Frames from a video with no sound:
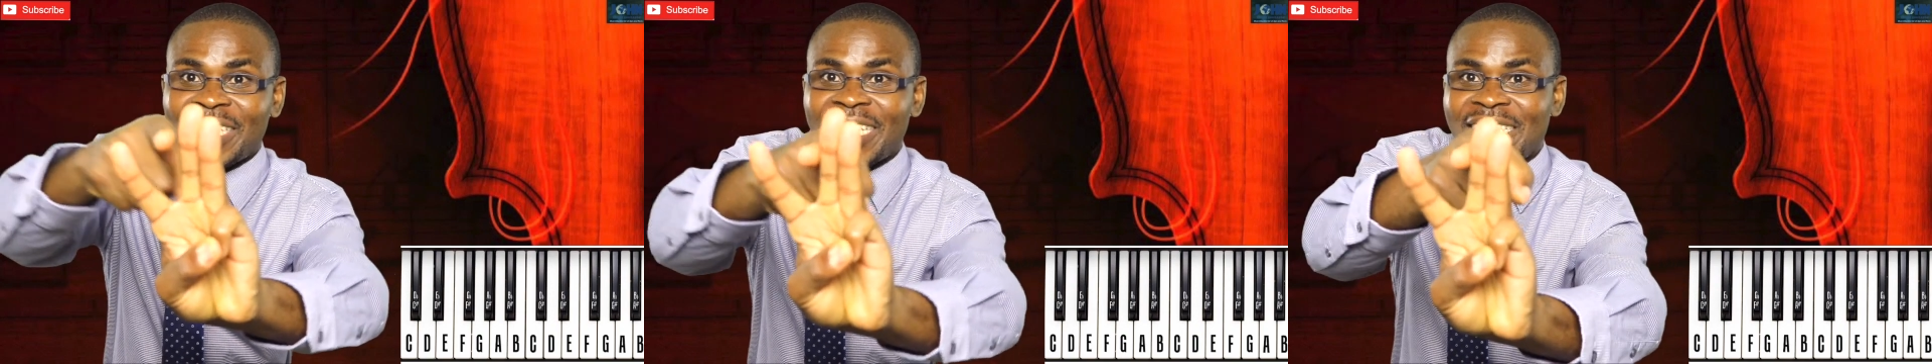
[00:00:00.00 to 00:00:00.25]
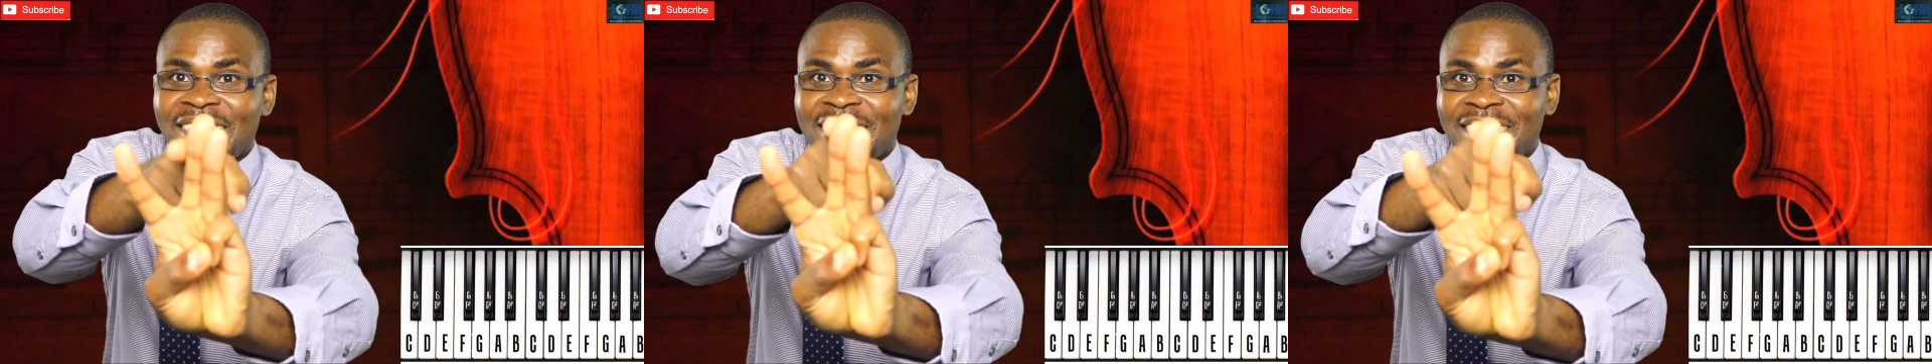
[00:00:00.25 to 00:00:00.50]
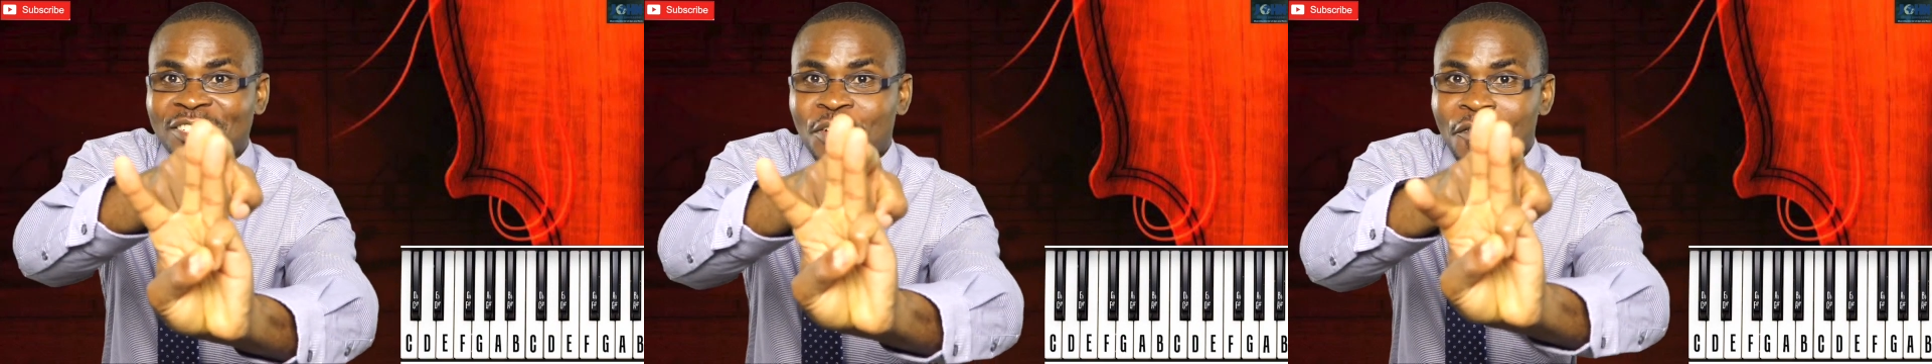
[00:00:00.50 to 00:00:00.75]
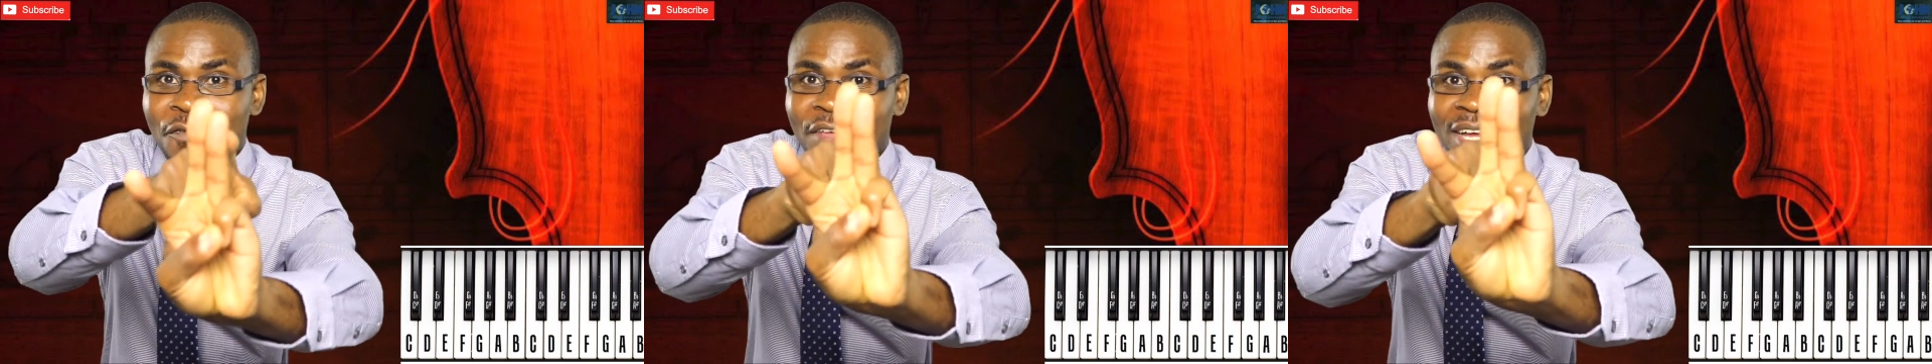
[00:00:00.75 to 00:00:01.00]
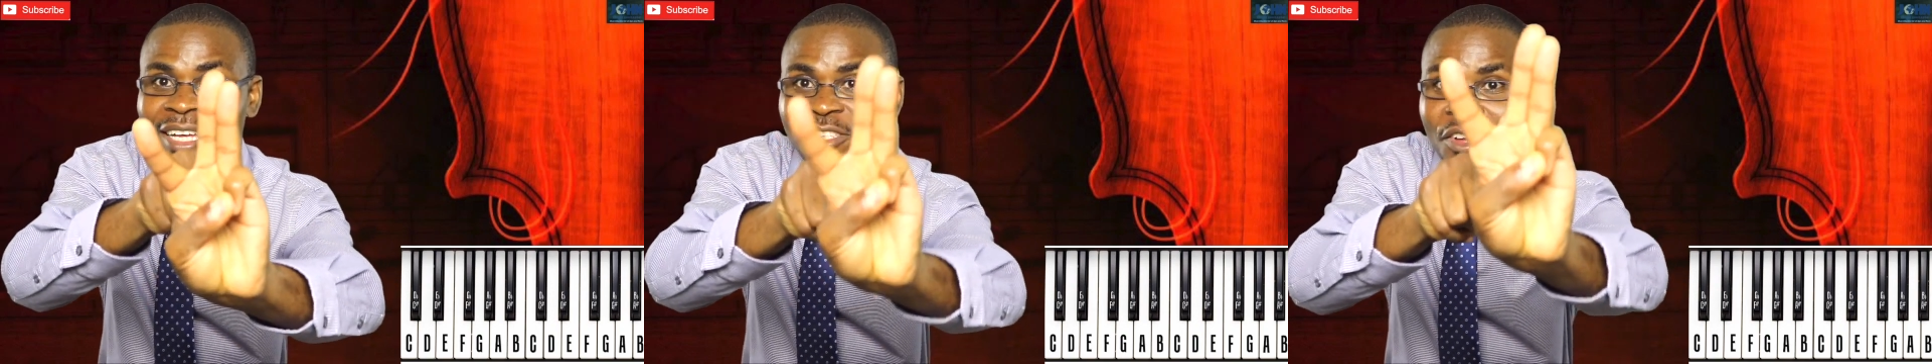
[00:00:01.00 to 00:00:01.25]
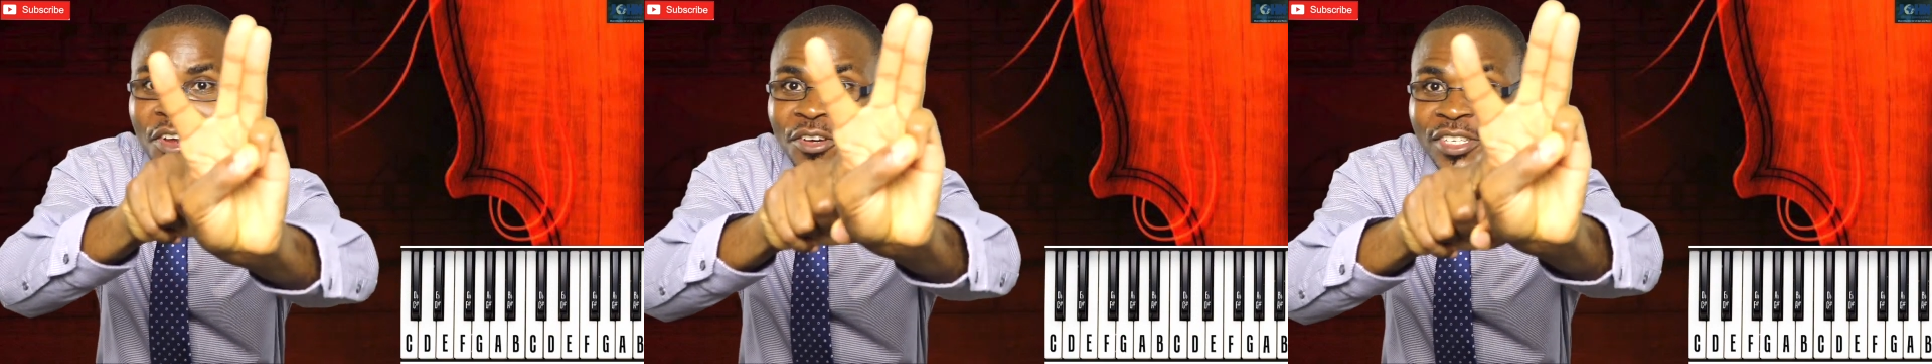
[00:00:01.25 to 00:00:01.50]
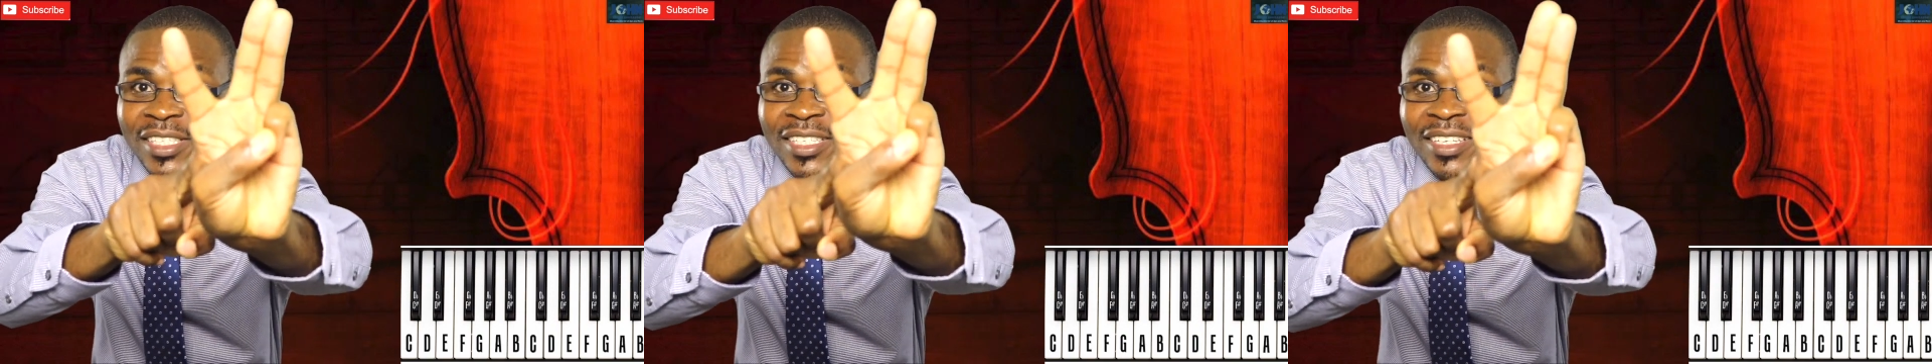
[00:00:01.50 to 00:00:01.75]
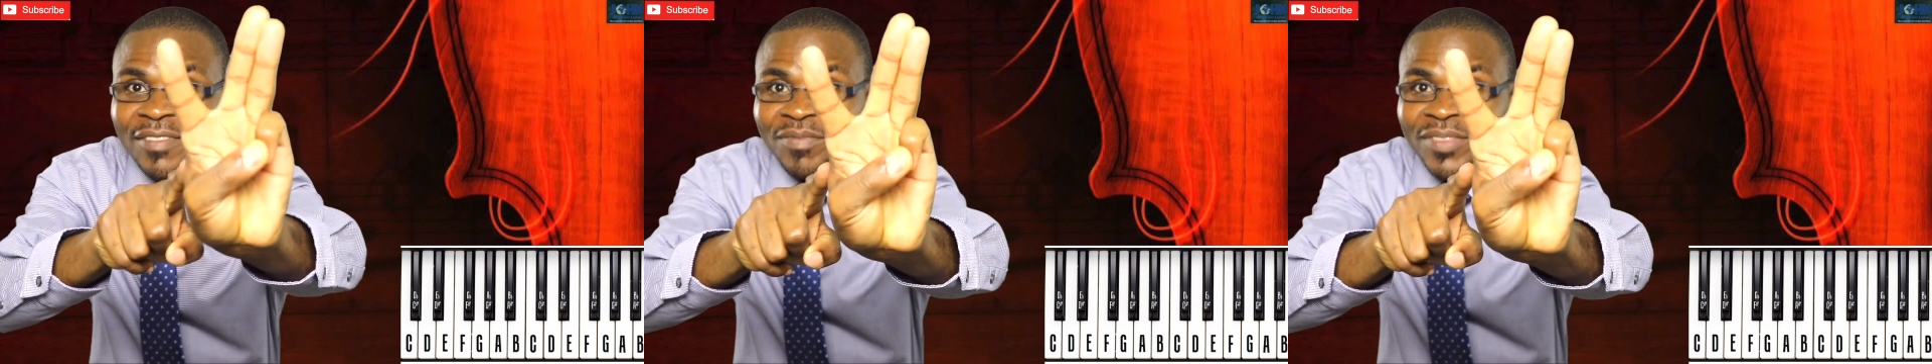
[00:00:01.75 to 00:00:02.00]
distance, fingers close,